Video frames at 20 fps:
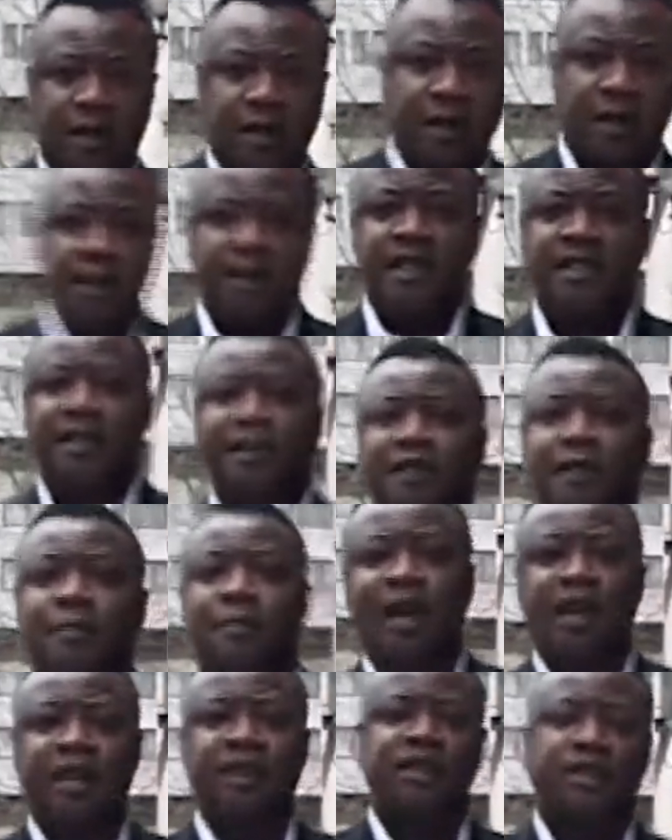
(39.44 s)
that doesn't have the
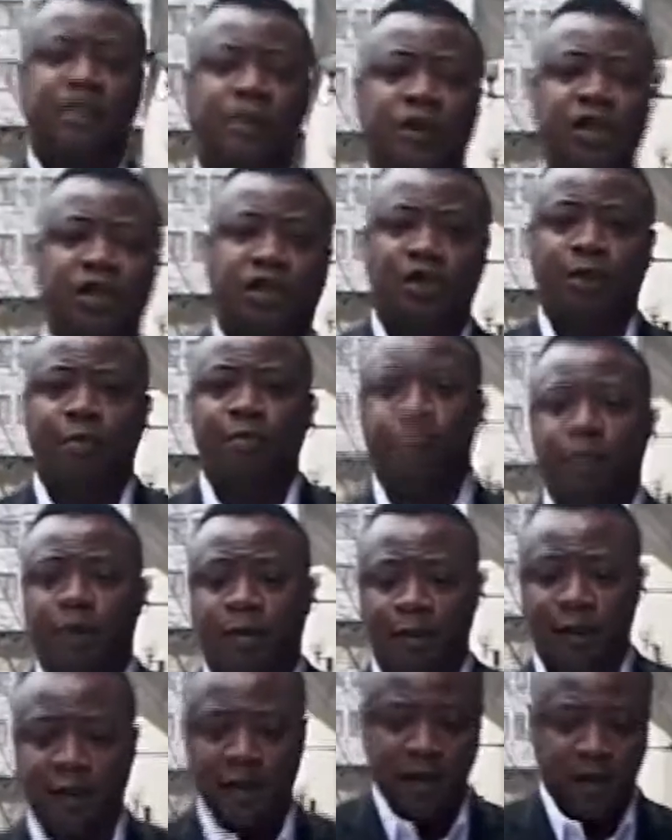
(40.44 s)
money to do its job
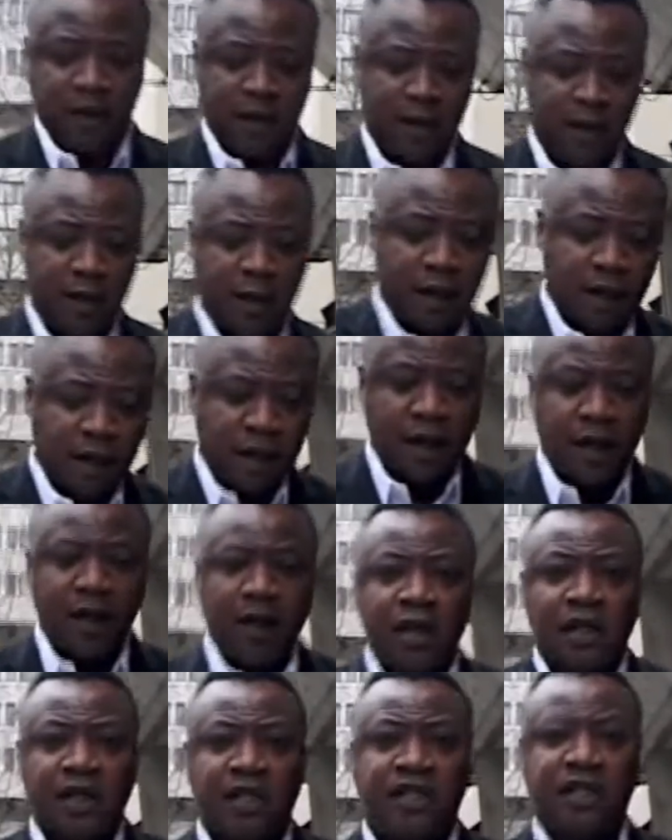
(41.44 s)
properly.
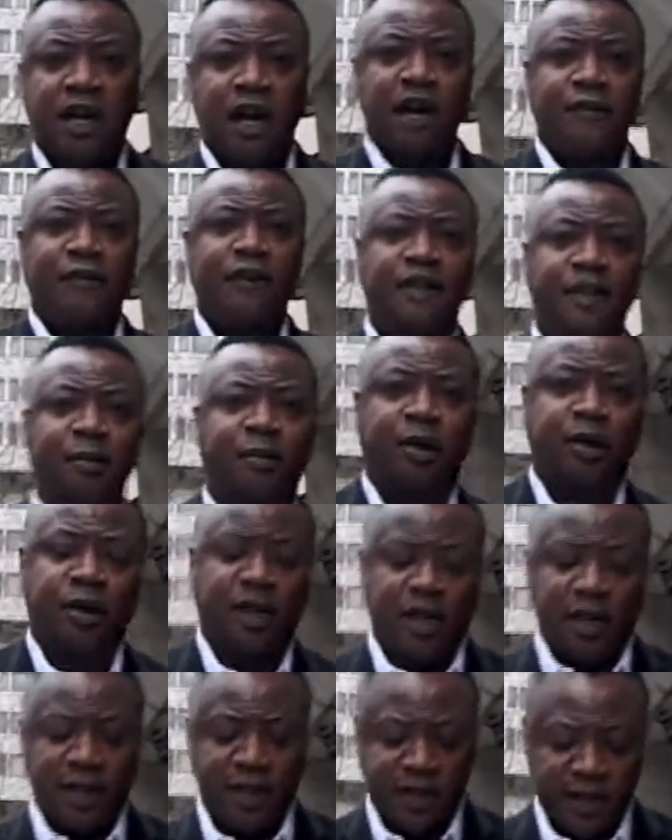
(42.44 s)
Staff are
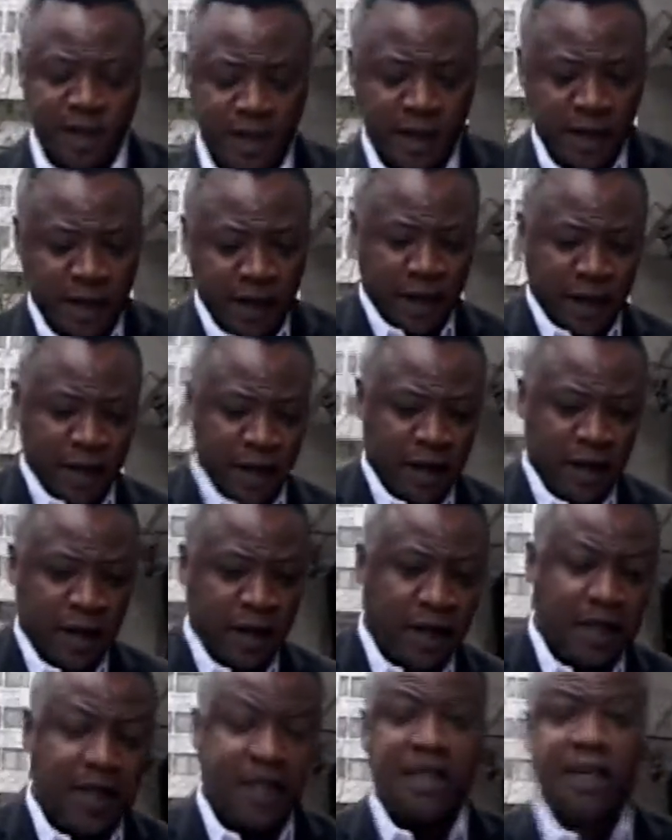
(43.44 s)
demoralised,
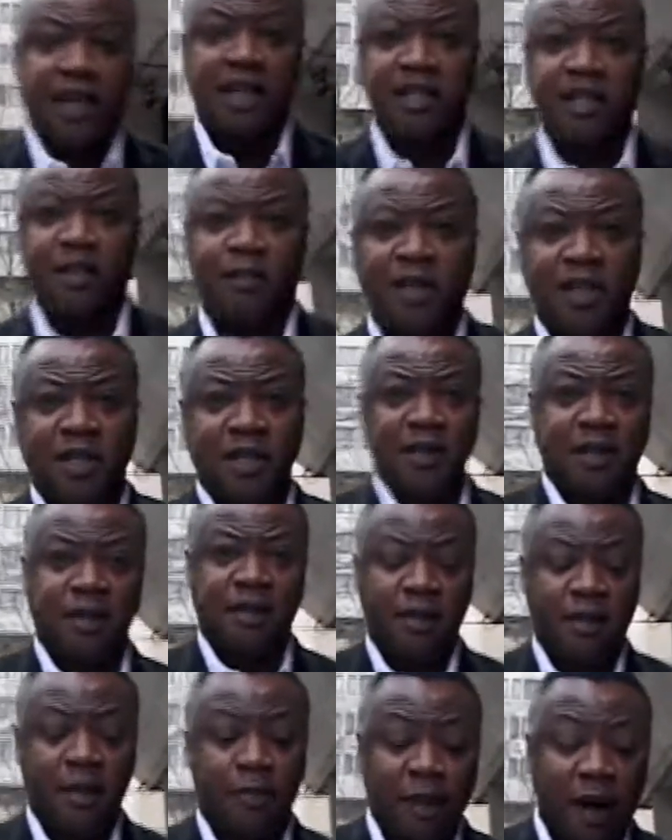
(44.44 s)
and its customers,
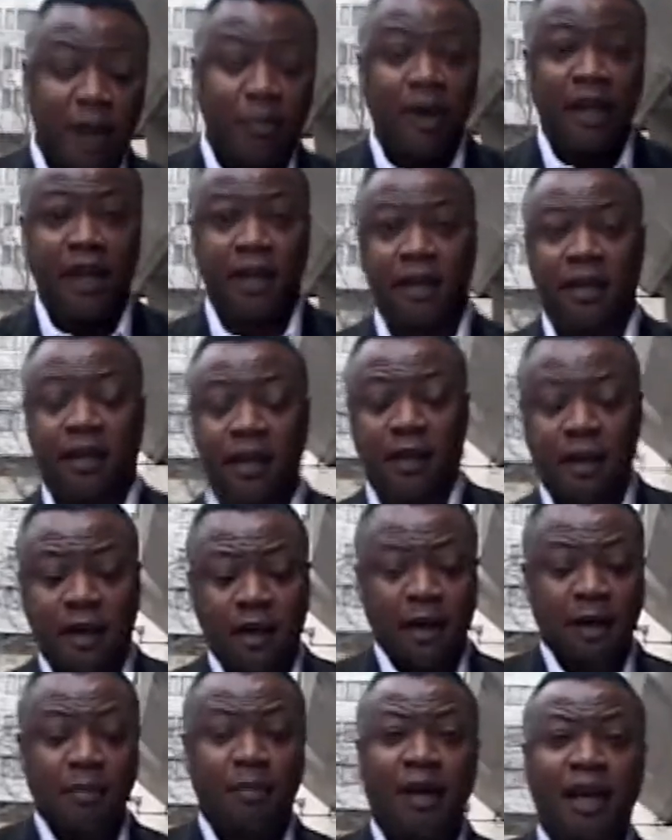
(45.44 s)
the public,
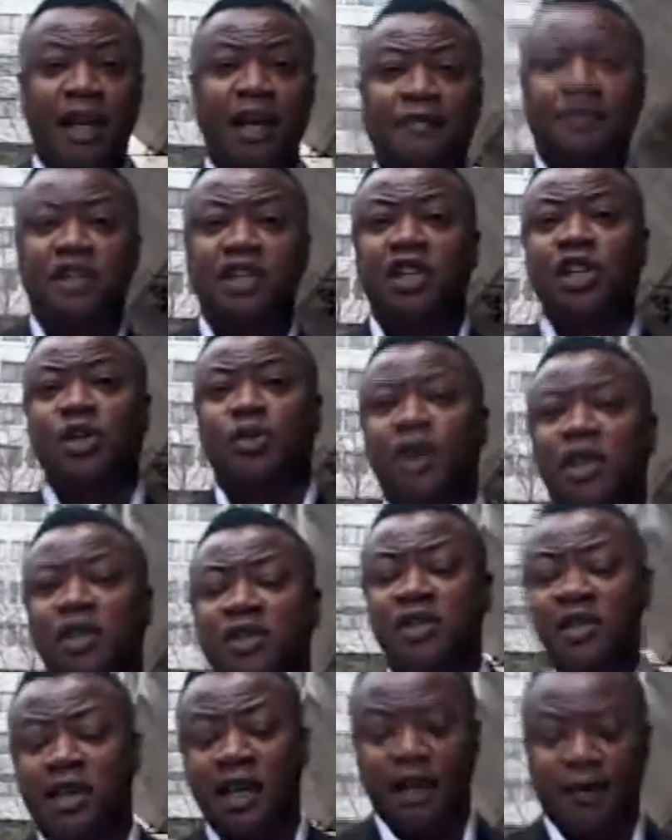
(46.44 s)
believe the situation
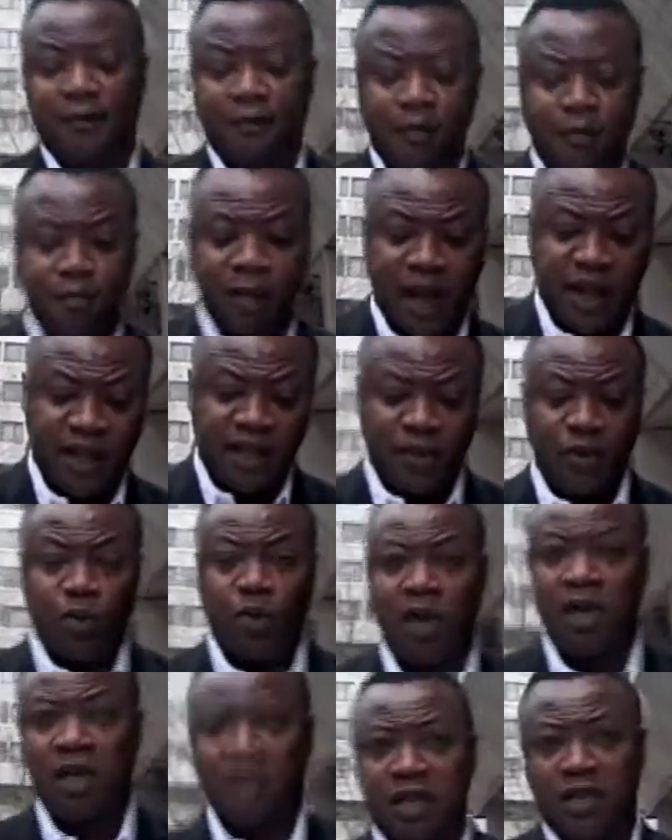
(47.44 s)
is getting from bad to
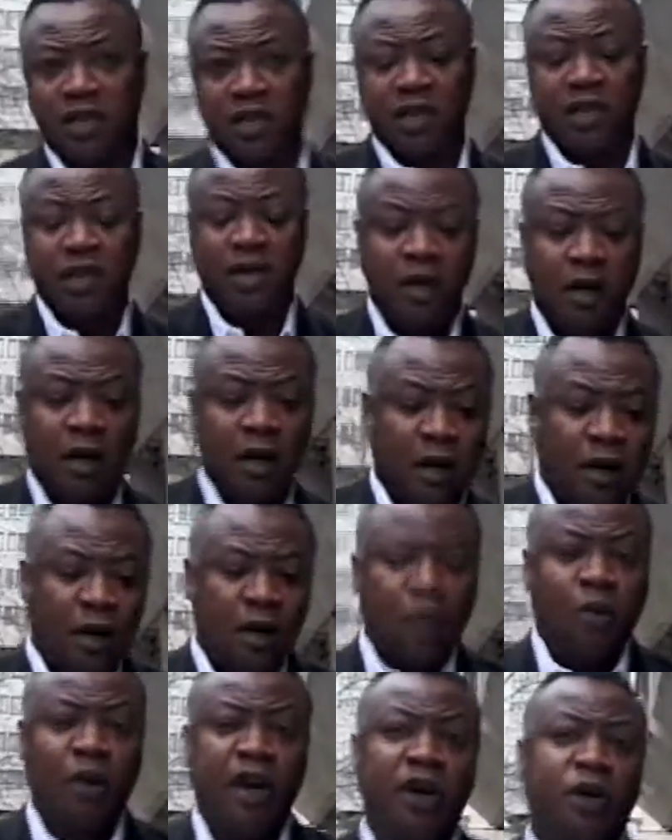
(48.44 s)
worse.
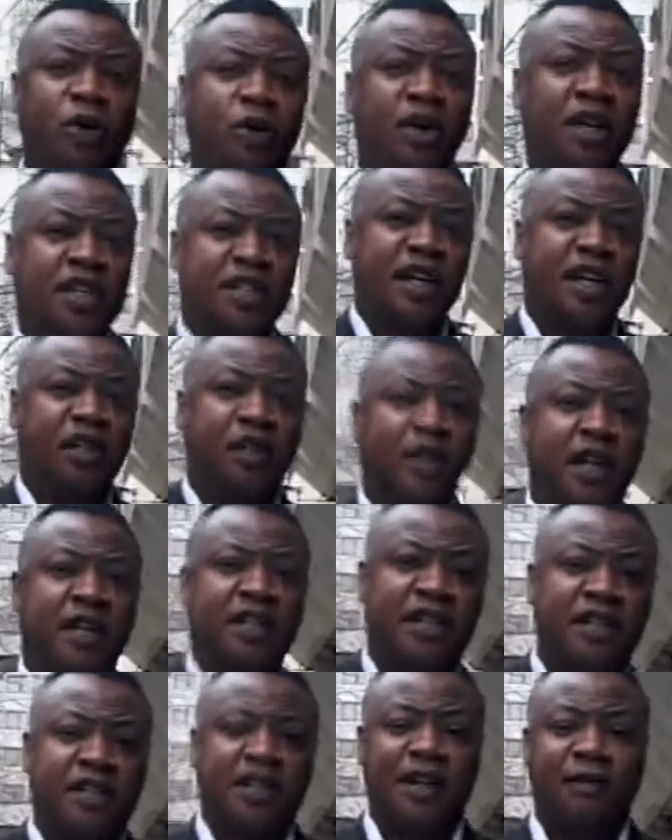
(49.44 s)
When an organisation hits
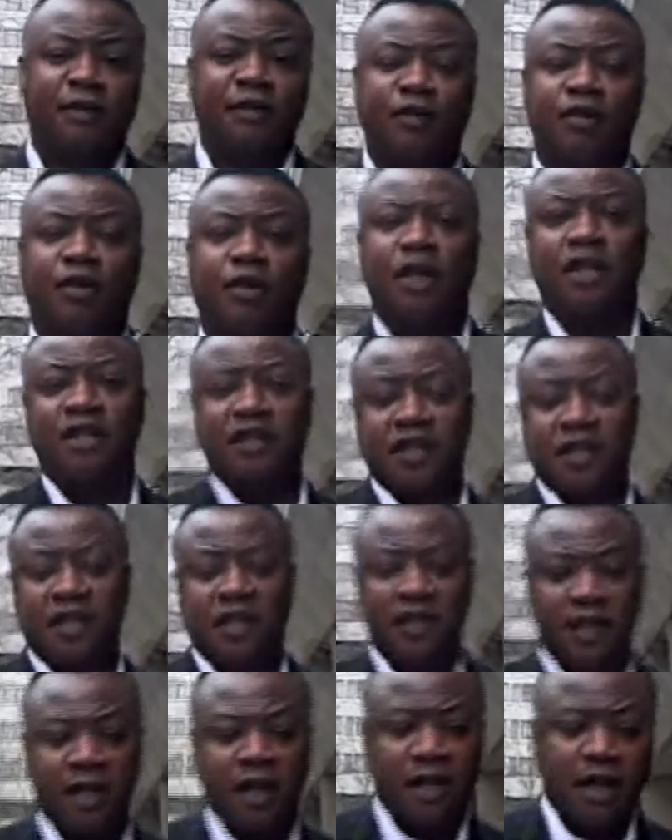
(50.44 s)
this level of
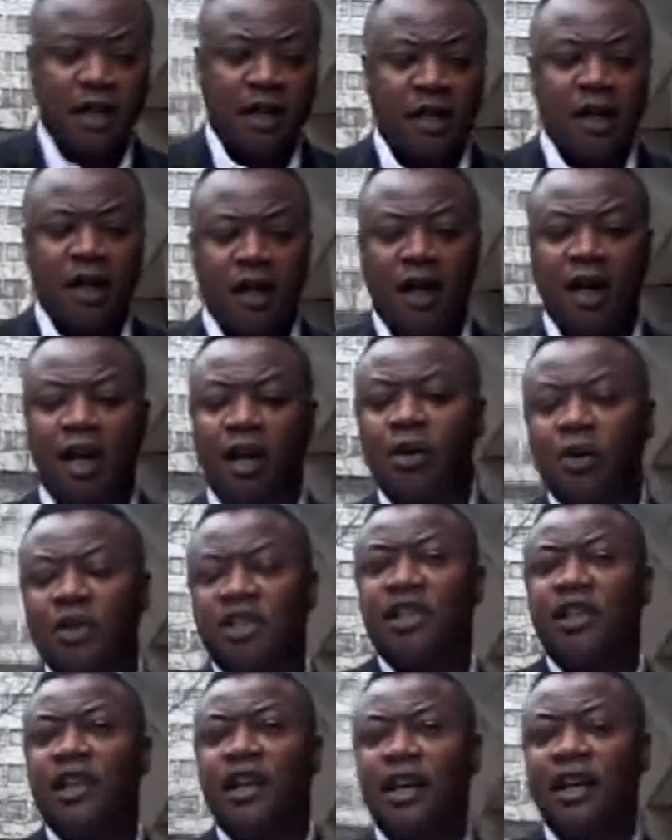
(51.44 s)
crisis, I look
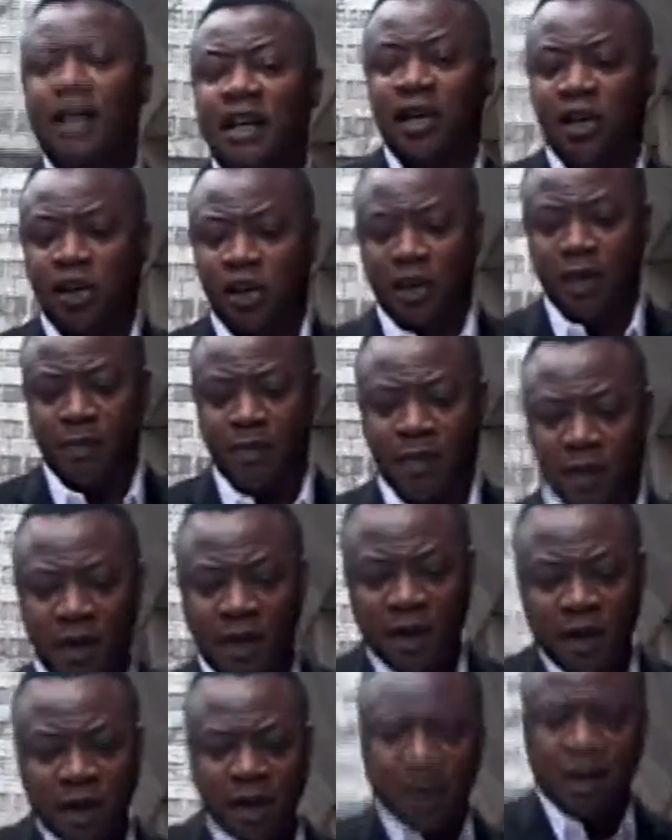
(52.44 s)
to the leadership.
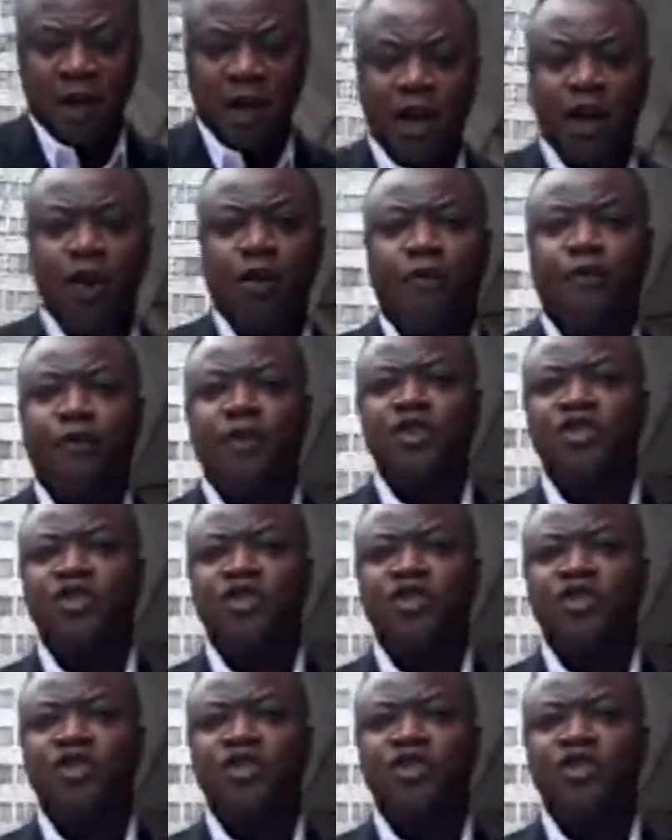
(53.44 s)
I look for a